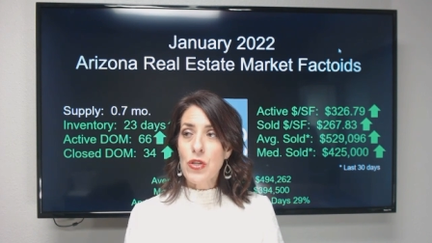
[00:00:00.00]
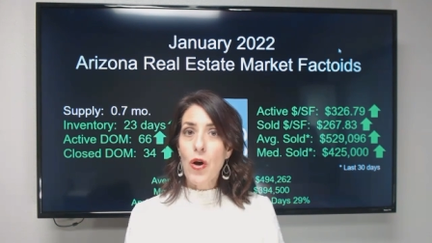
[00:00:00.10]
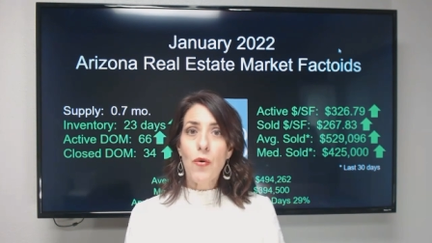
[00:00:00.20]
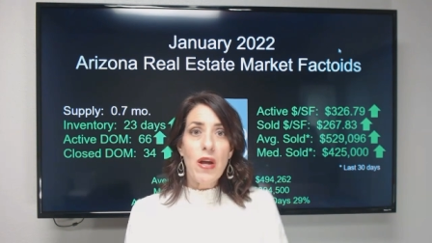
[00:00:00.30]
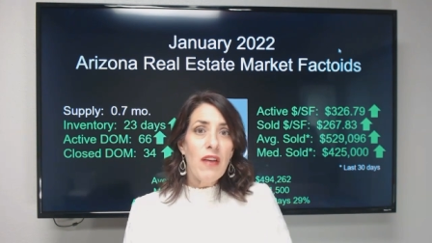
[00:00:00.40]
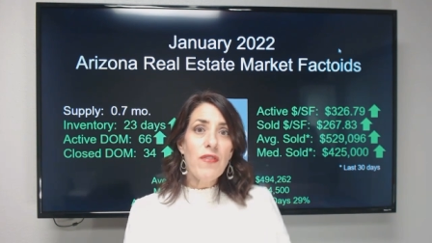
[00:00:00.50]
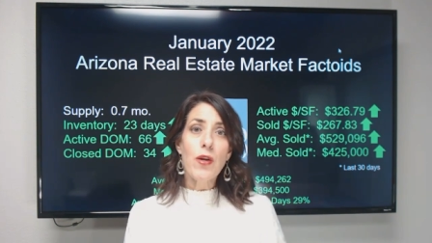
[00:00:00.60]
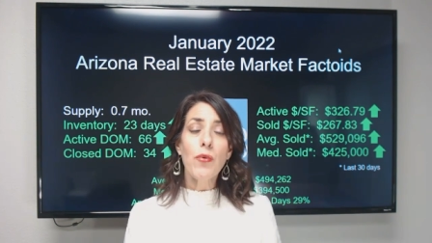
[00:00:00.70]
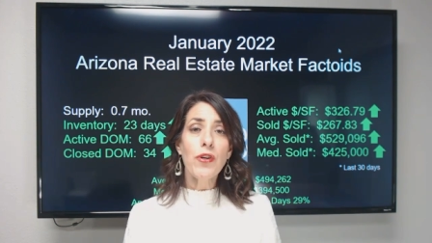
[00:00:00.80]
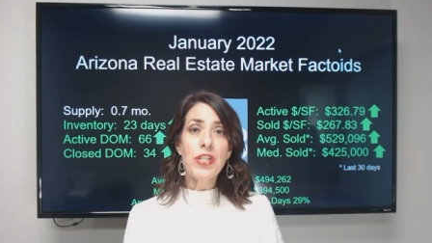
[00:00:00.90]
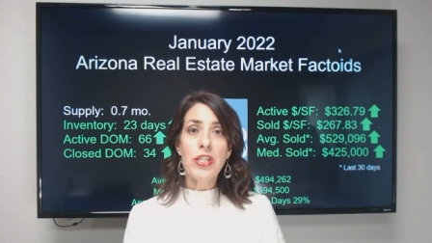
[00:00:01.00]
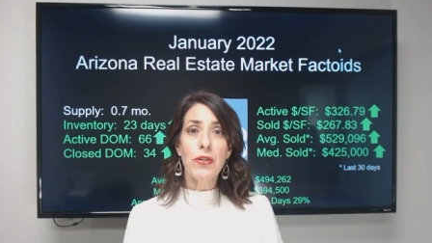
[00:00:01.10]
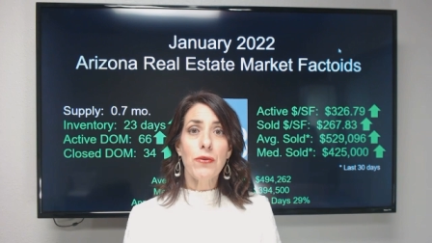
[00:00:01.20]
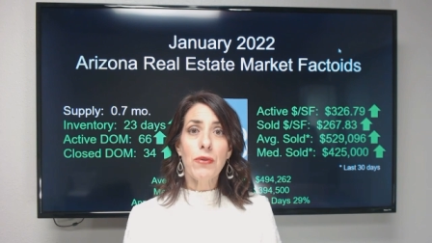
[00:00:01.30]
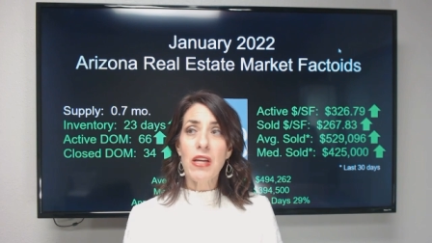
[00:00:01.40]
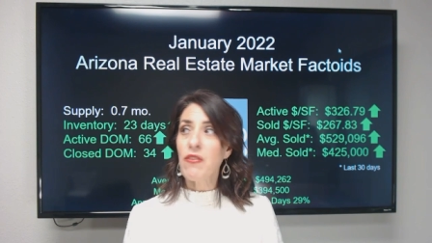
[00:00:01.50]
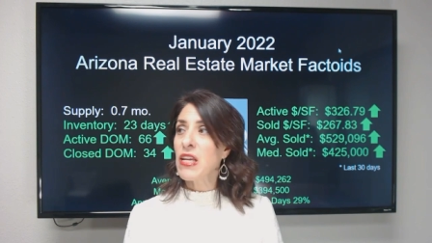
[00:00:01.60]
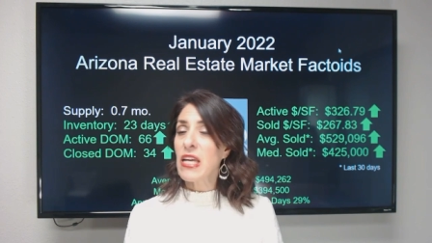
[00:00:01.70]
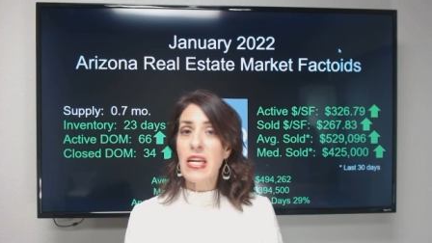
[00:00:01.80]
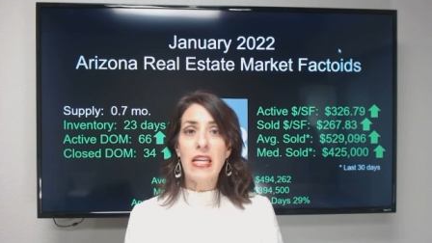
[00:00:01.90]
So if you were to
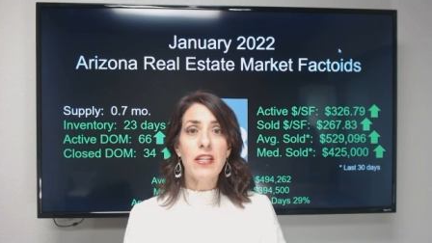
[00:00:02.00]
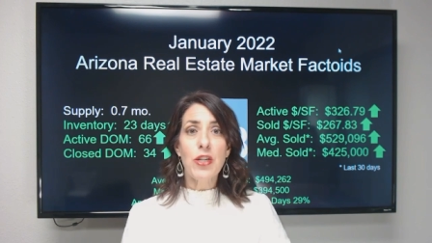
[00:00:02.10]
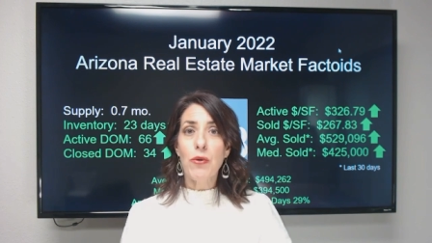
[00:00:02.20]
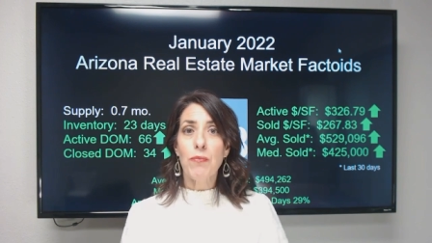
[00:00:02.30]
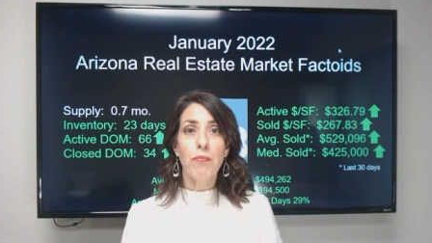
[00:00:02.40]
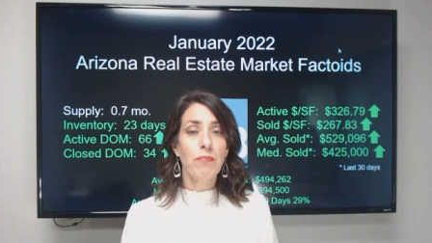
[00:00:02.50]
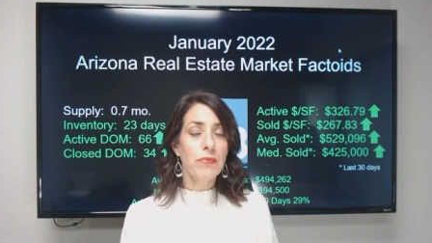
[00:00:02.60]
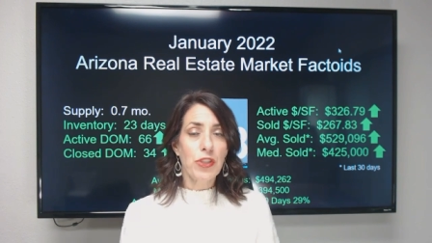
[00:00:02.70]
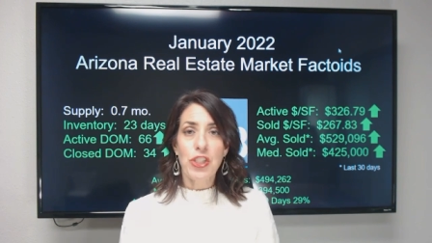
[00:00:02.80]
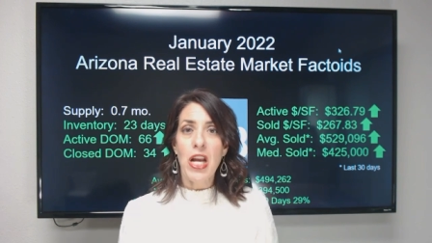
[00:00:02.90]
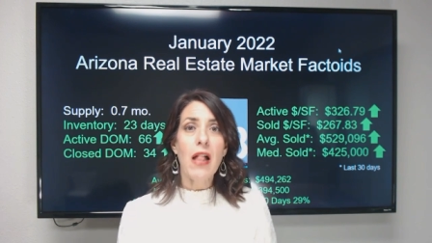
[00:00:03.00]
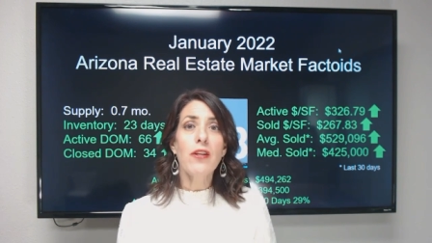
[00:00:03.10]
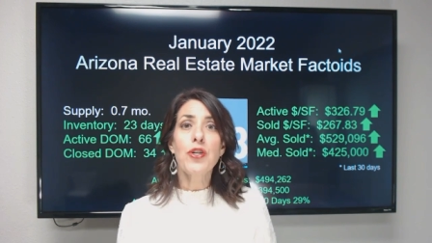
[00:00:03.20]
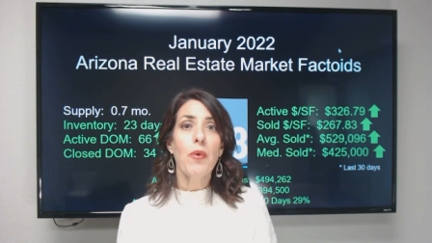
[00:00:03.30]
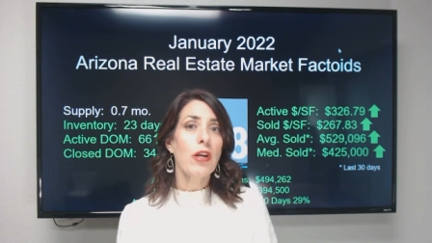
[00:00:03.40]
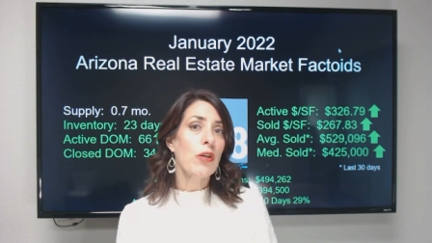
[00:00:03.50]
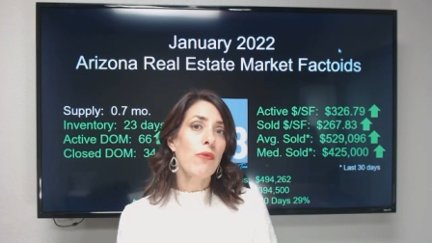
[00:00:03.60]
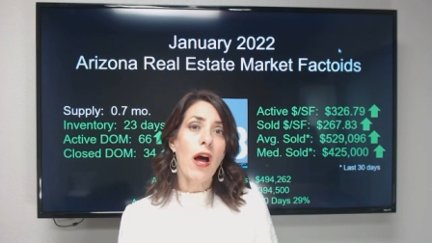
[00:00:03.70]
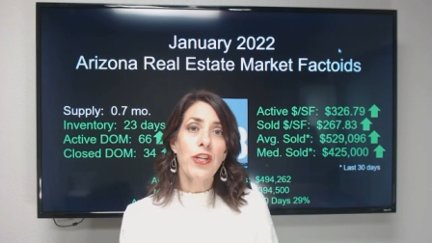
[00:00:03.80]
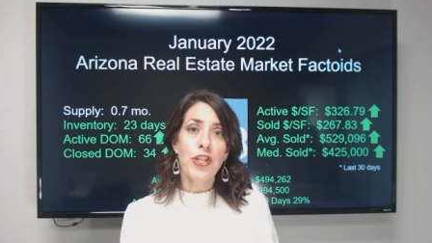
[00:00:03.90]
even get into a challenge
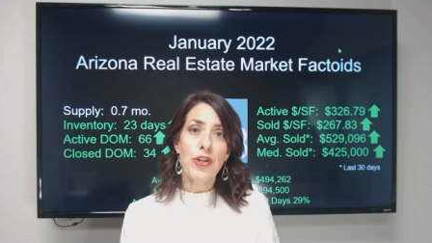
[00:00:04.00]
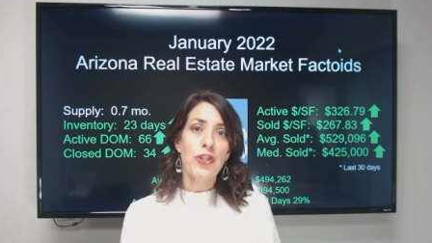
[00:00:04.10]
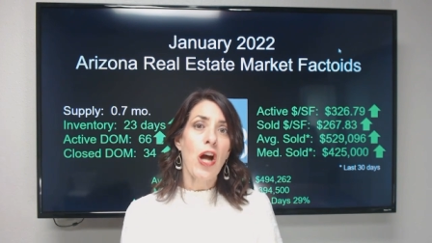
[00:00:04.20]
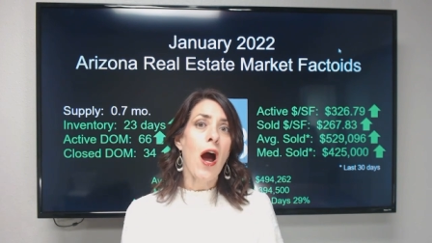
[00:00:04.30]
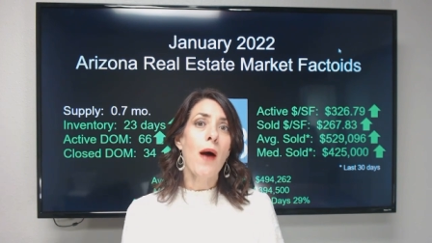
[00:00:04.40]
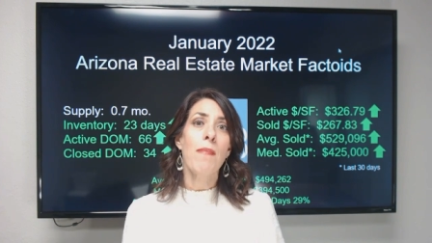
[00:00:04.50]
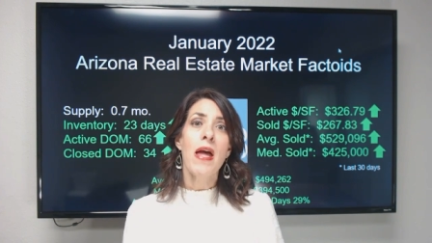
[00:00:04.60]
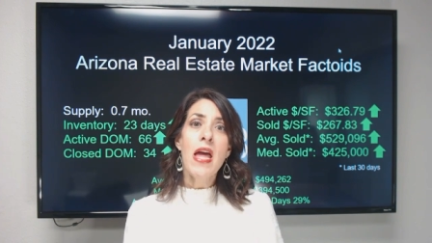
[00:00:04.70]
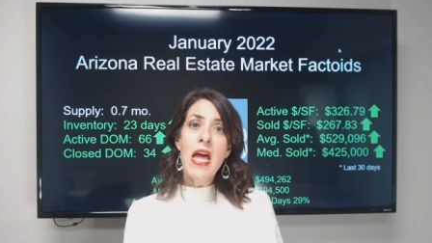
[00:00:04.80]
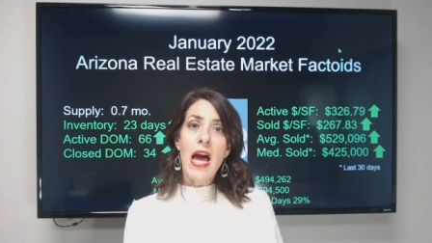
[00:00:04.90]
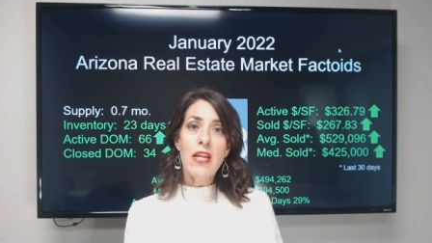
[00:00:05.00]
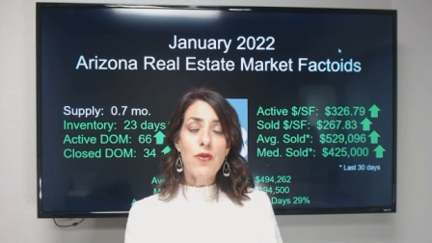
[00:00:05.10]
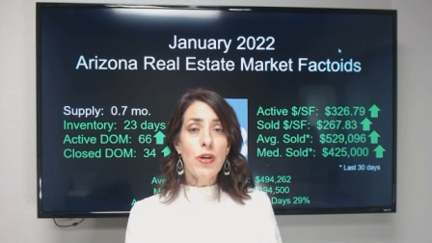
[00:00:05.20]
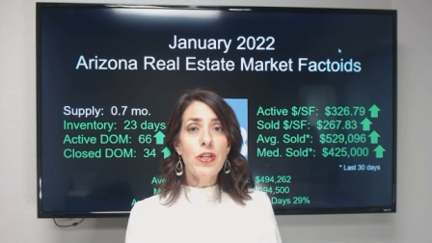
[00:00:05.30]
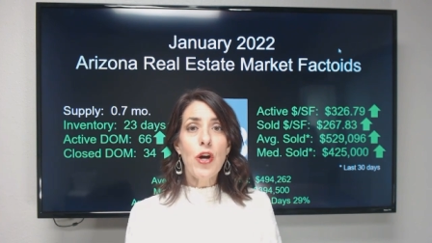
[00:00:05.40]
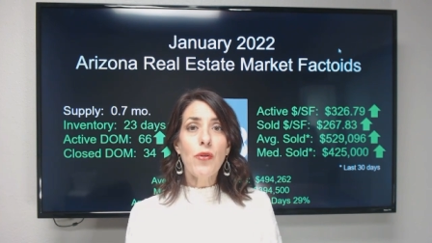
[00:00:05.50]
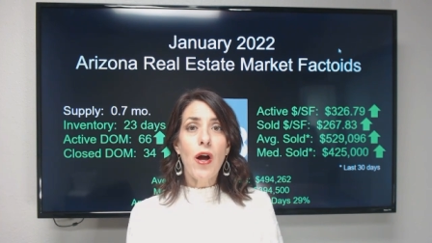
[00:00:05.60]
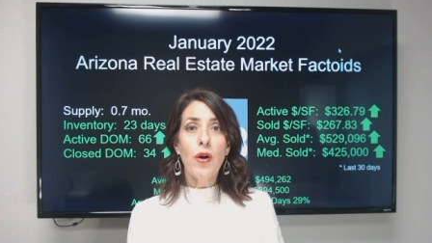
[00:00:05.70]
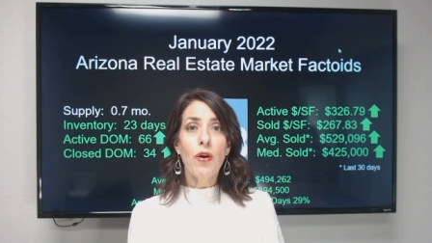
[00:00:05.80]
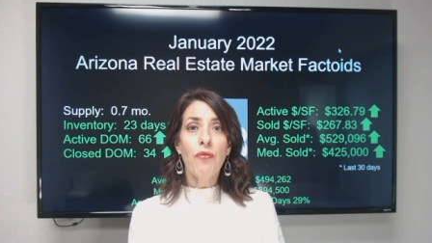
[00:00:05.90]
where you lost your job and you could
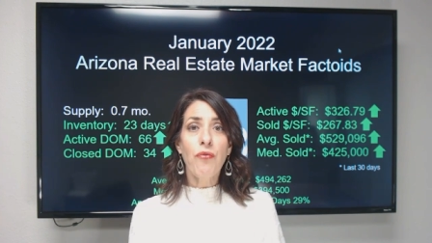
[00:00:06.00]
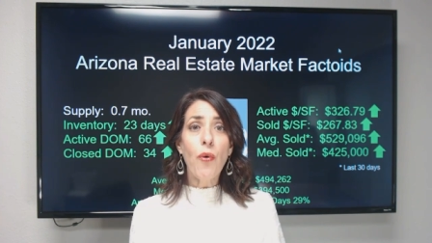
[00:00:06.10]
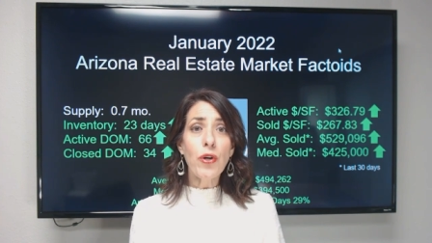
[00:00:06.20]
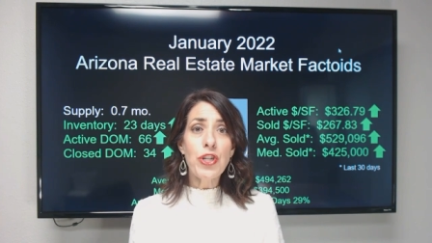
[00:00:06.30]
no longer